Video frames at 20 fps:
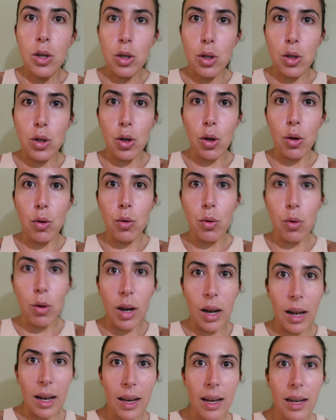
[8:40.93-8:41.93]
So
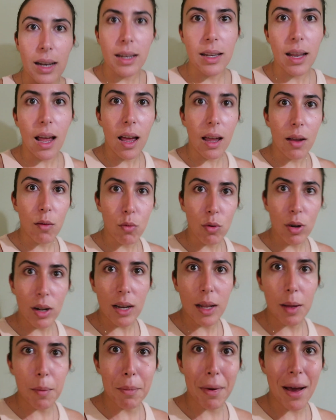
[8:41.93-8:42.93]
clearly that
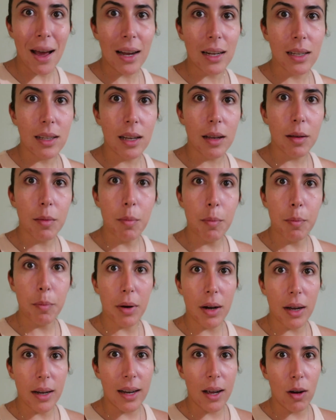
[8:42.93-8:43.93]
really impacts it.
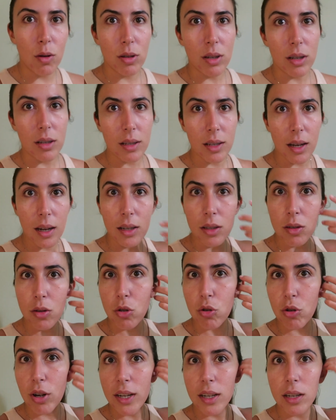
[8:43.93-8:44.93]
But now they're starting to
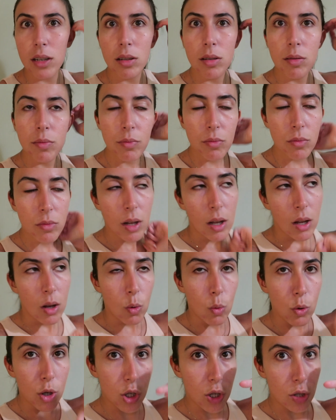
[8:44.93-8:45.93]
shred,
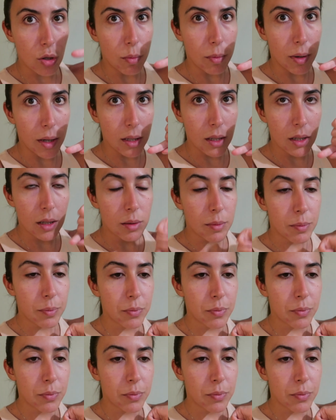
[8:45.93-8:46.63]
which I don't mind.